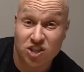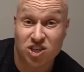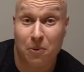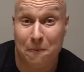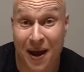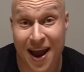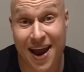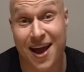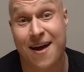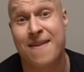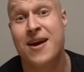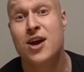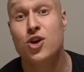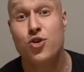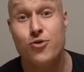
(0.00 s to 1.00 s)
to Japan.
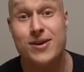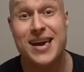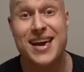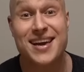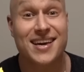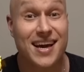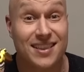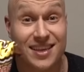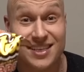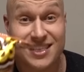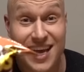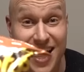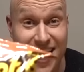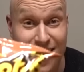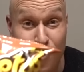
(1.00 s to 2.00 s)
You can't get this
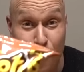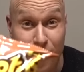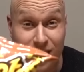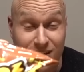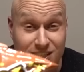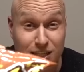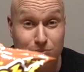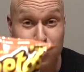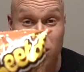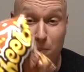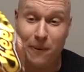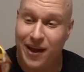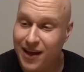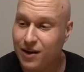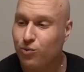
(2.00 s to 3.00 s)
anywhere except
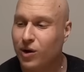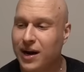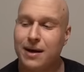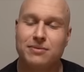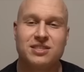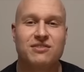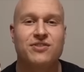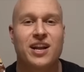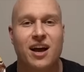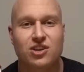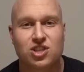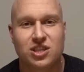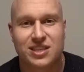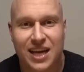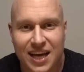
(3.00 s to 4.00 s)
Japan. What happens if it
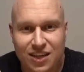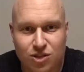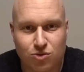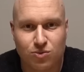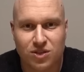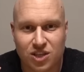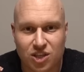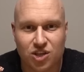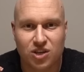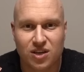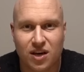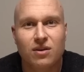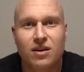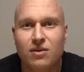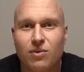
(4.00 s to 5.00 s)
actually tastes really good?
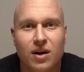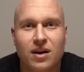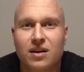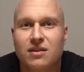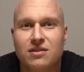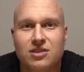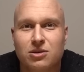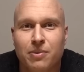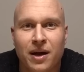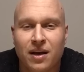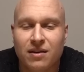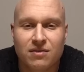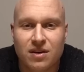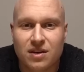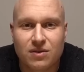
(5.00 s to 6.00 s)
We're gonna wanna go to
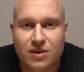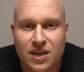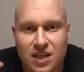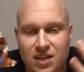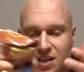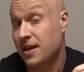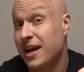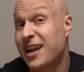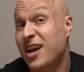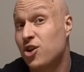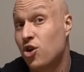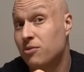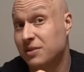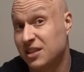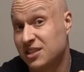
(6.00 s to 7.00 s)
Japan right away. And I
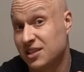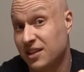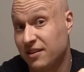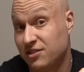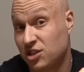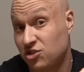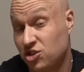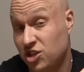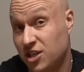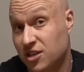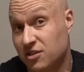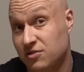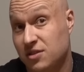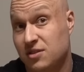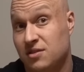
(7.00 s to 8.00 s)
know Melissa likes their
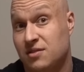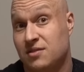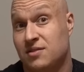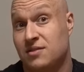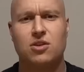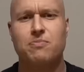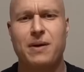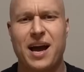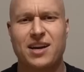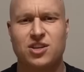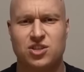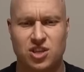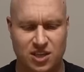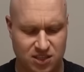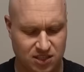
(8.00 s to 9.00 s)
Cheetos. Their
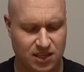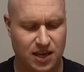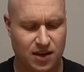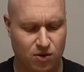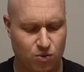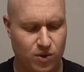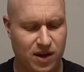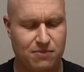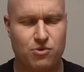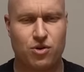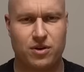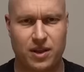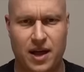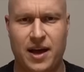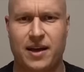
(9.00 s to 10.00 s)
packaging is like way
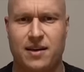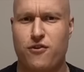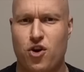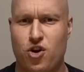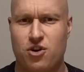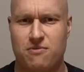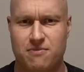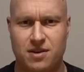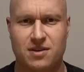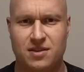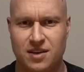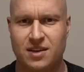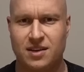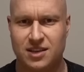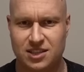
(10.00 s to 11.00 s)
more like firm.
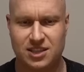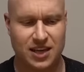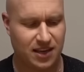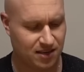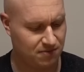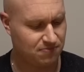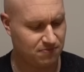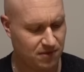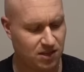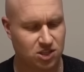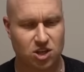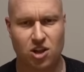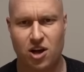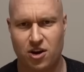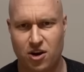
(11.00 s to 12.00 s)
It's like, it's
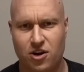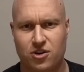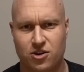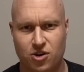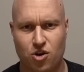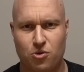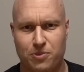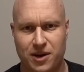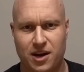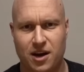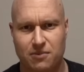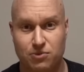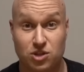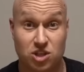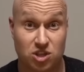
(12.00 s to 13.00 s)
a lot harder to open
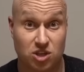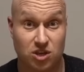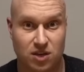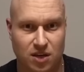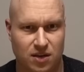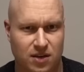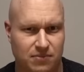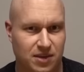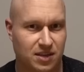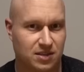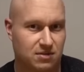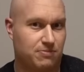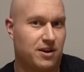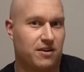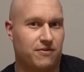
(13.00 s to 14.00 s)
up, which is good. I mean,
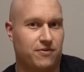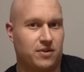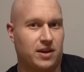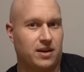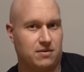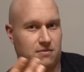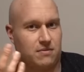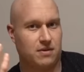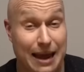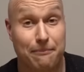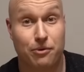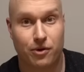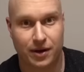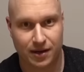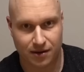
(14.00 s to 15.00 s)
it's better for like
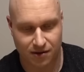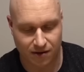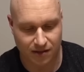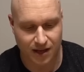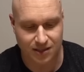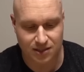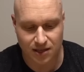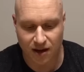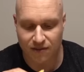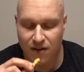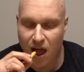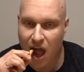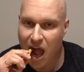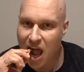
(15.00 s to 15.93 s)
tampering and all that stuff.